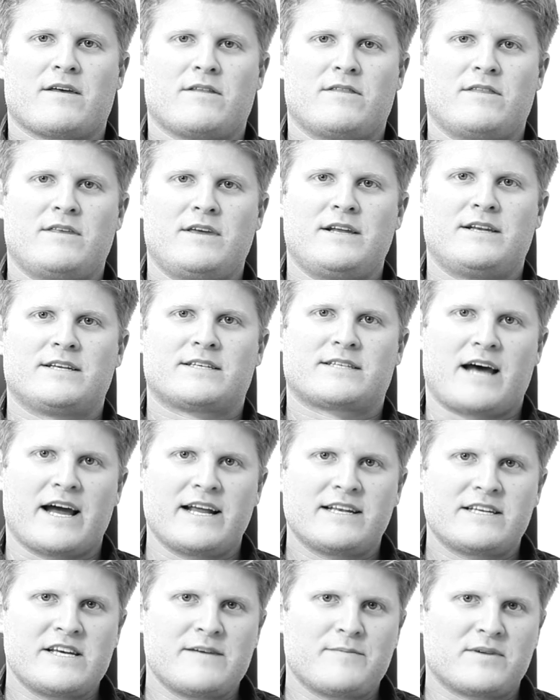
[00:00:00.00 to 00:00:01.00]
The
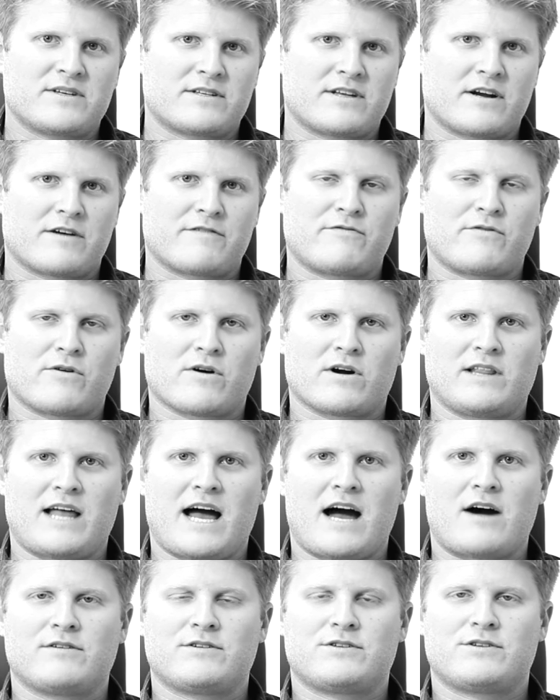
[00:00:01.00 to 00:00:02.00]
design team is therefore
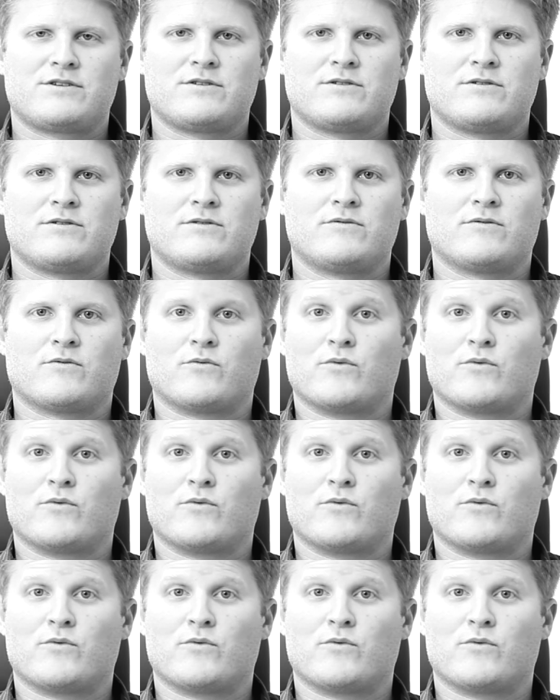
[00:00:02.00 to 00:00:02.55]
allowed to